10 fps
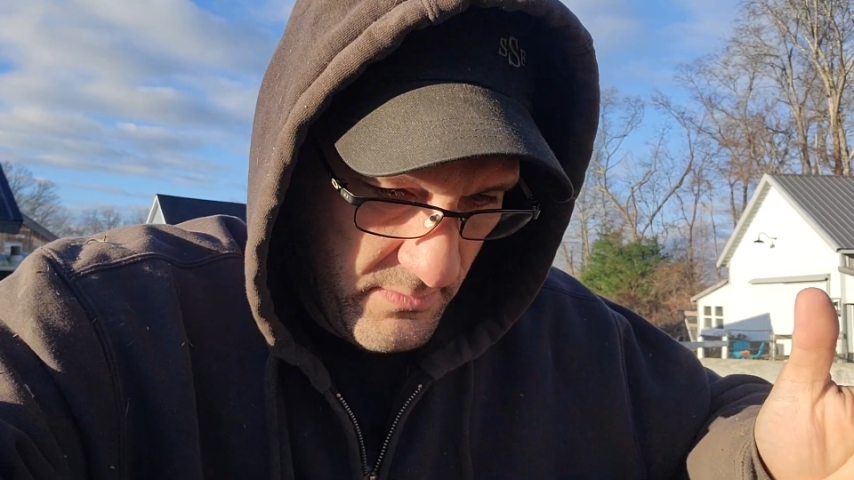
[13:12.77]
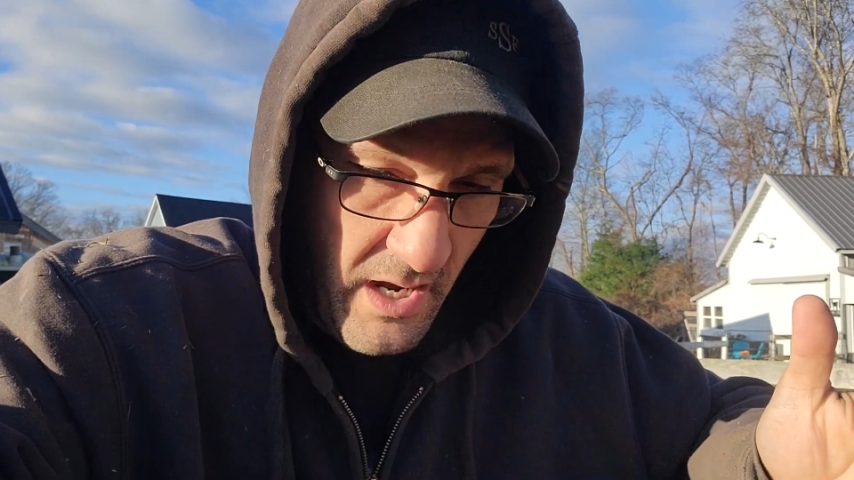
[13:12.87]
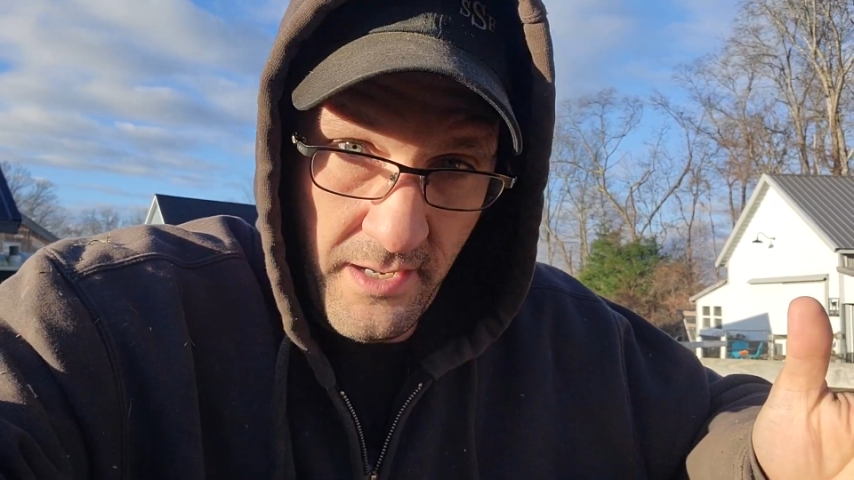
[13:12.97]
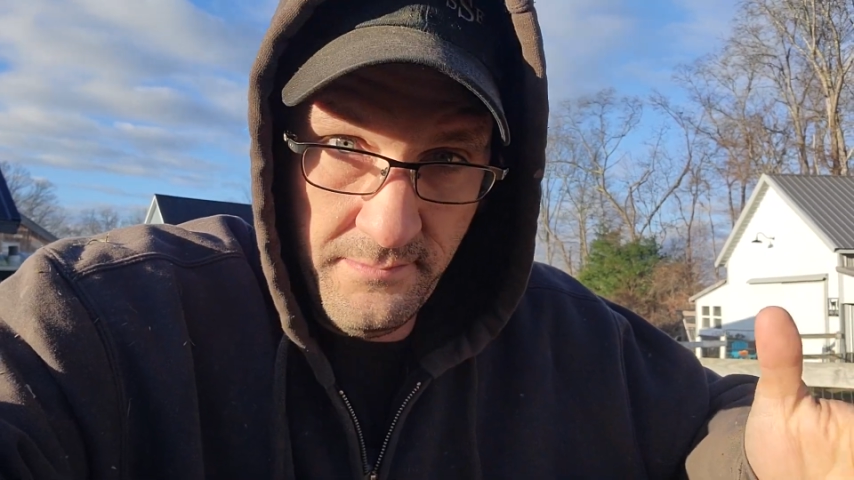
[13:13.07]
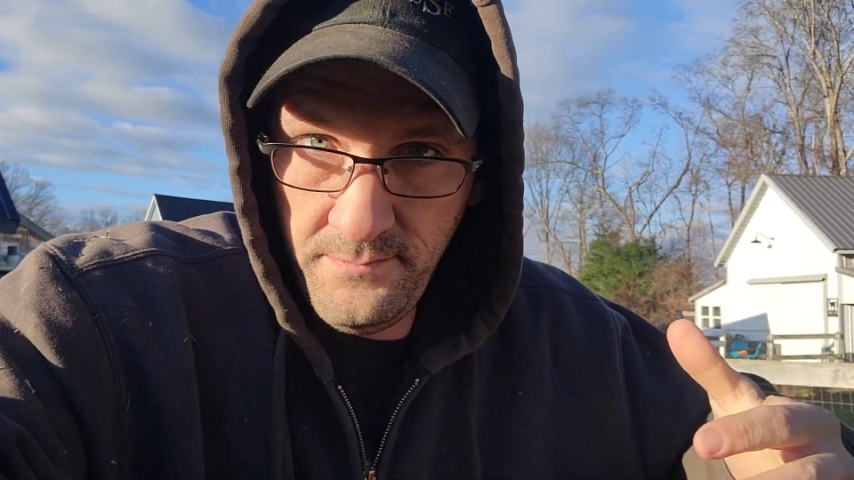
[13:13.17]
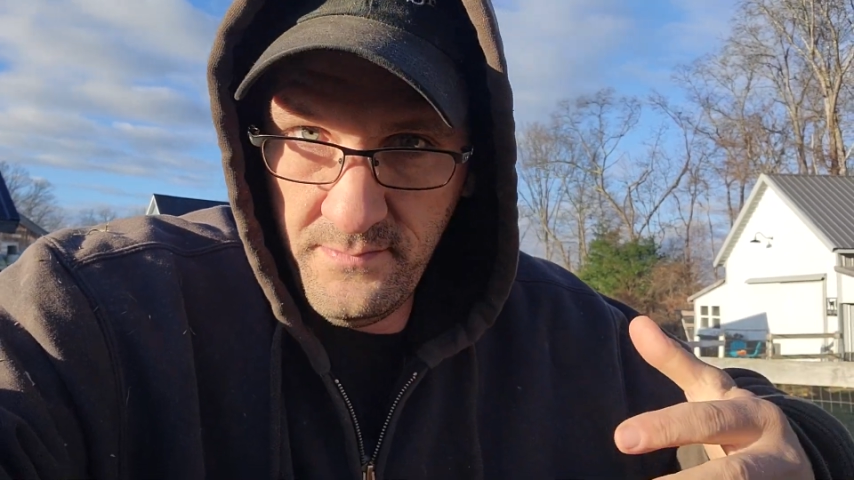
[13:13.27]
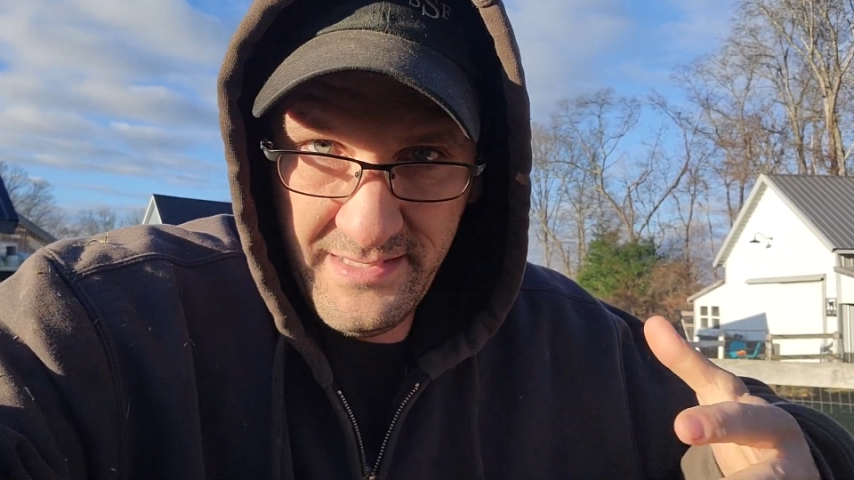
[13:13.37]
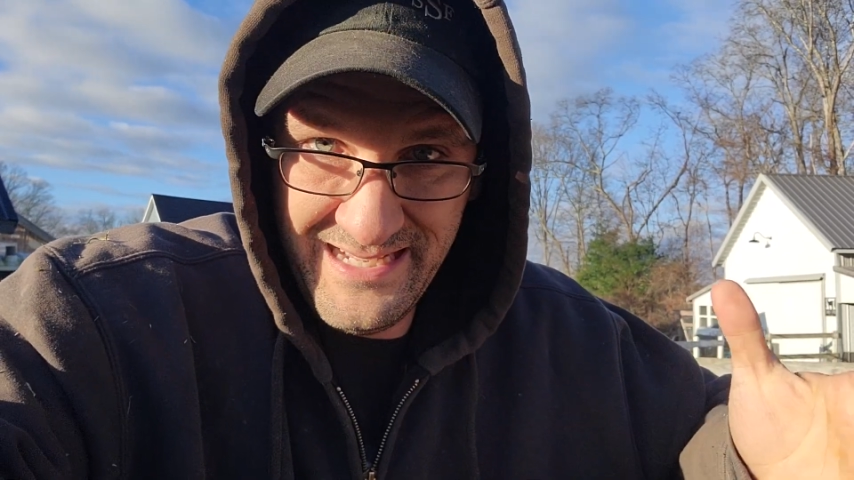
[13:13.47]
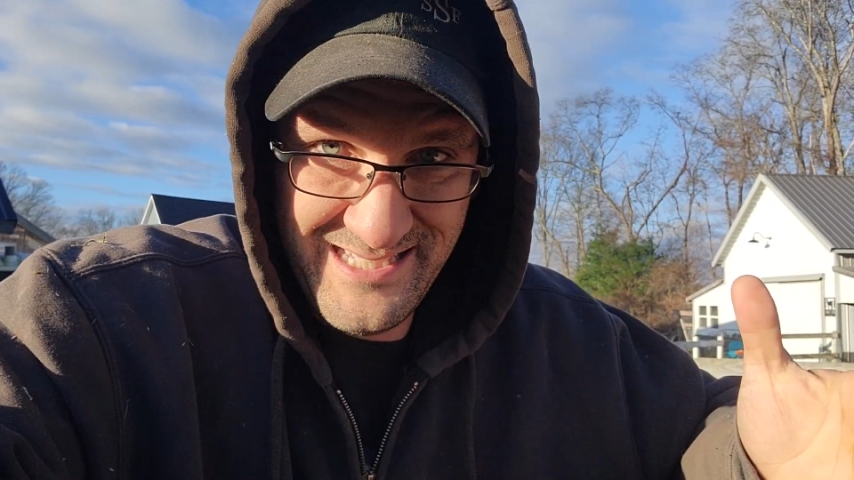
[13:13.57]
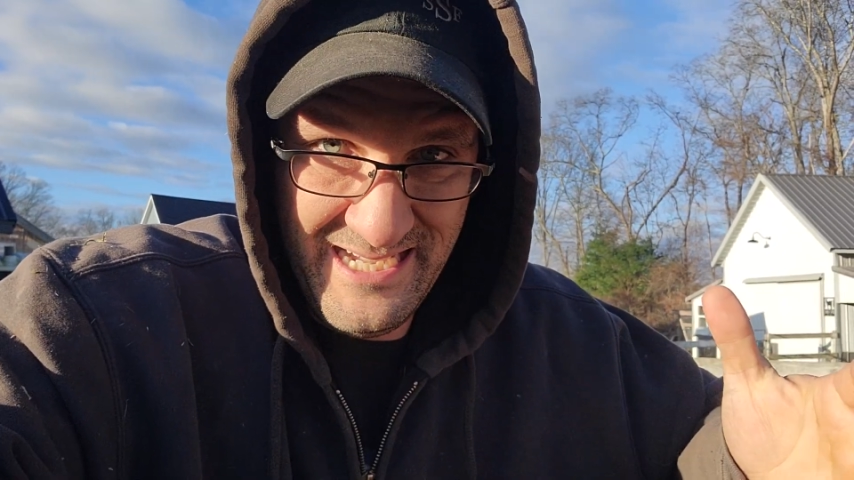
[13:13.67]
Done.
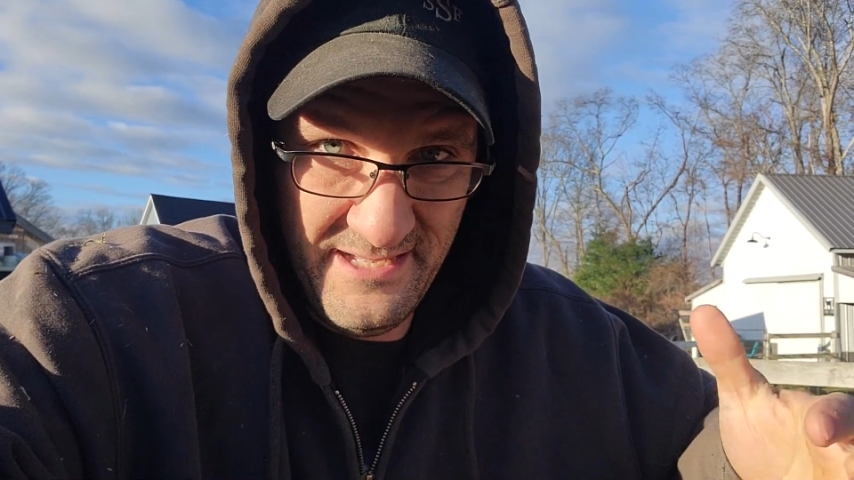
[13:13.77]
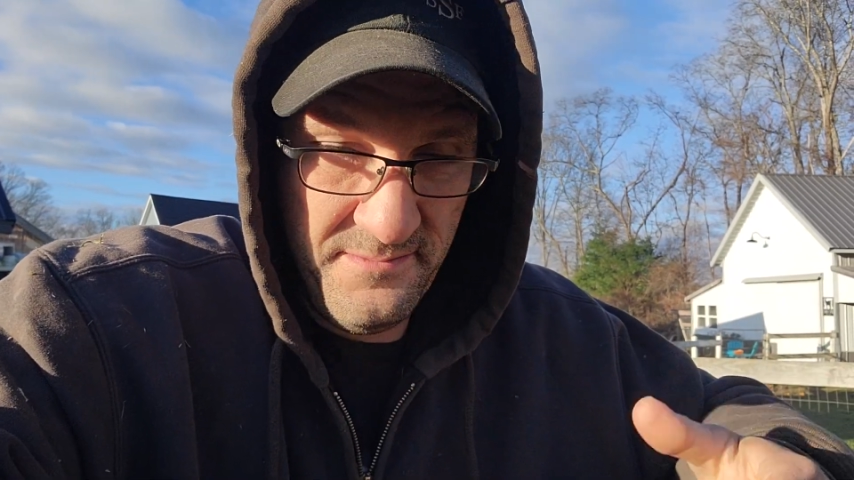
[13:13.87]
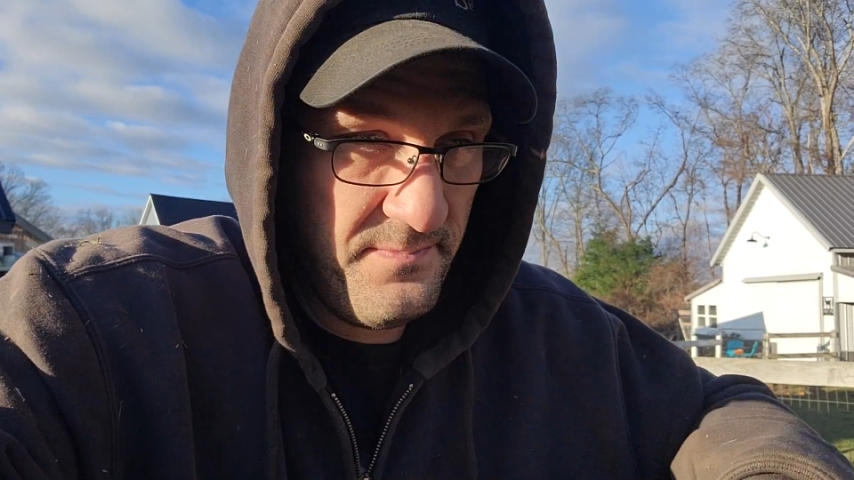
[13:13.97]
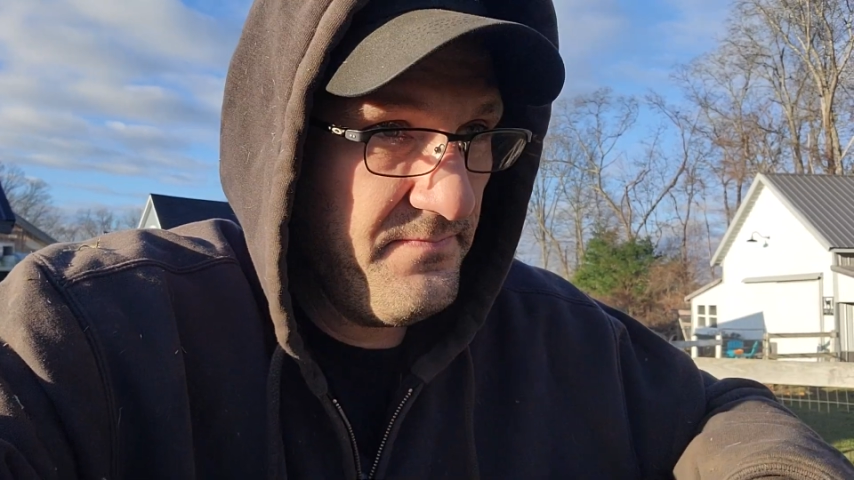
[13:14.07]
That's it.